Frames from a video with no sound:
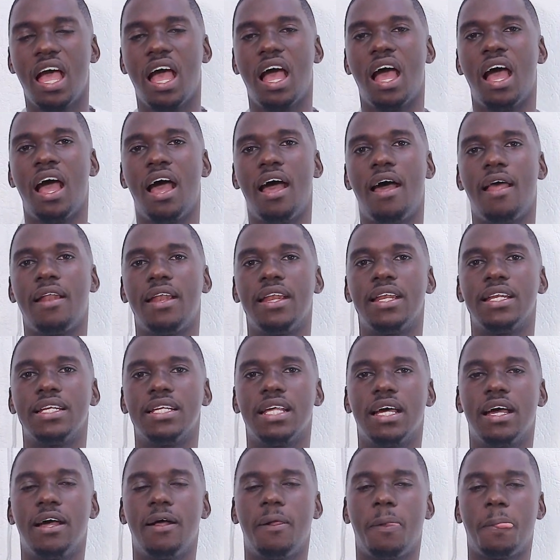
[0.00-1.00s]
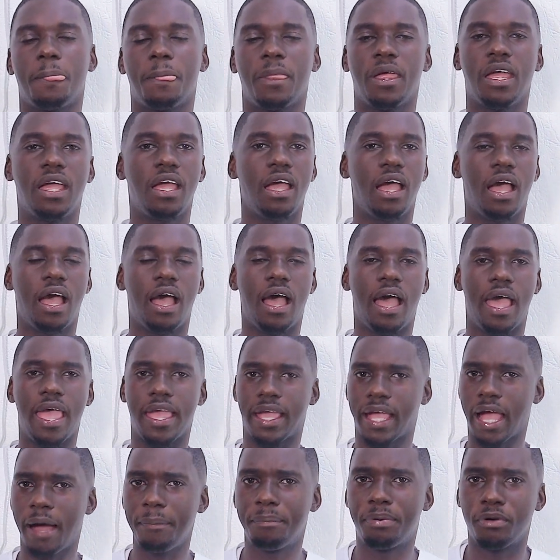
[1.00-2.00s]
And a
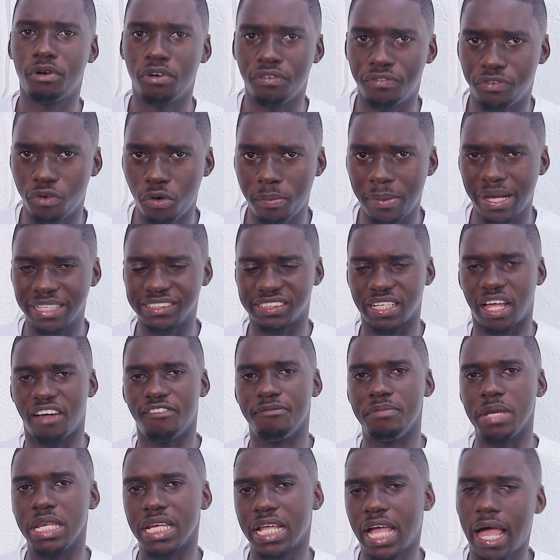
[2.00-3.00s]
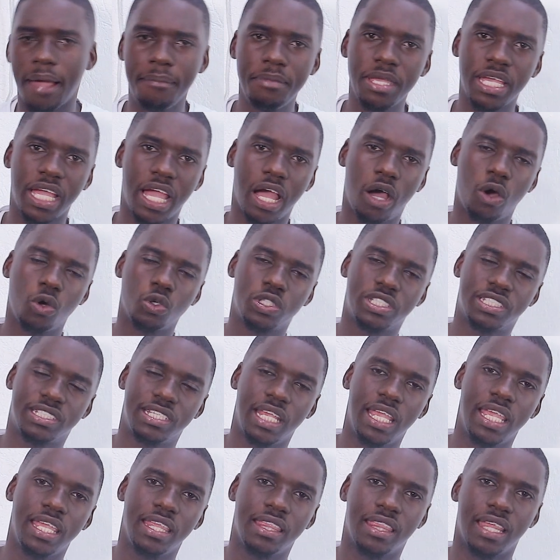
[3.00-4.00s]
couple of rumors have been coming out
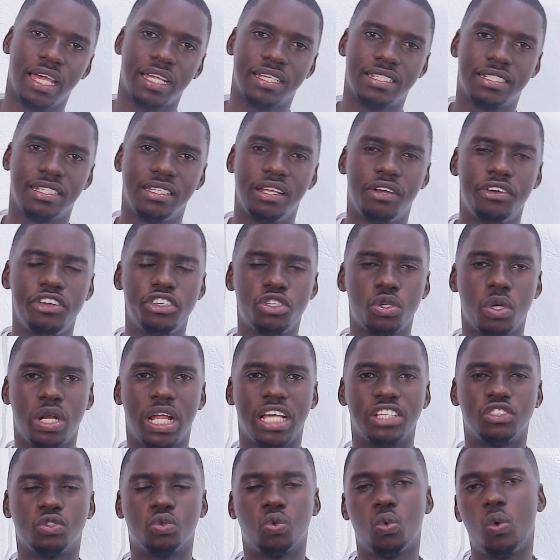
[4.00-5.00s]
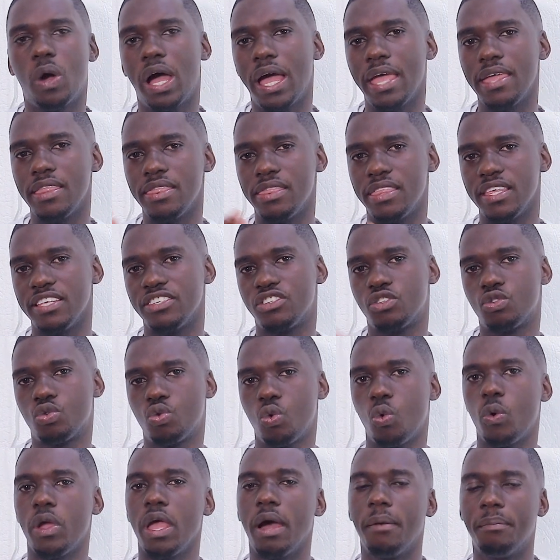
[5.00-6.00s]
saying that the reason as to why these
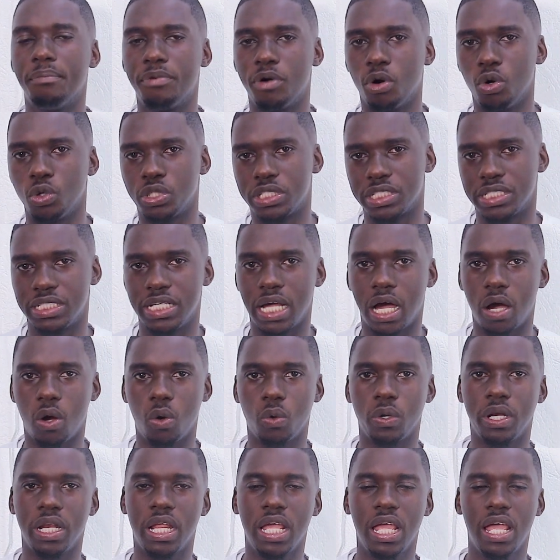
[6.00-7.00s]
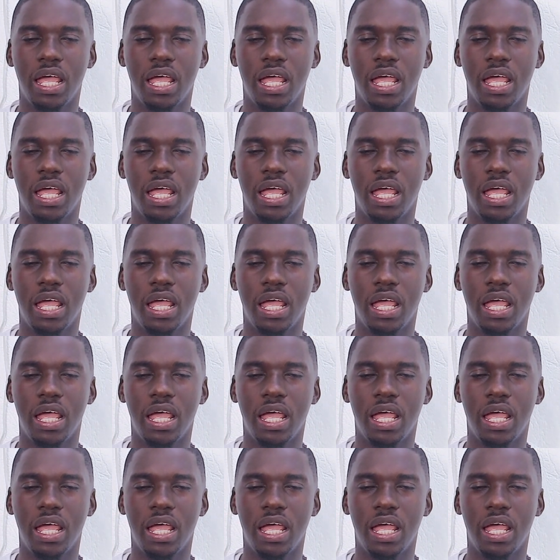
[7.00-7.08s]
two were brought down,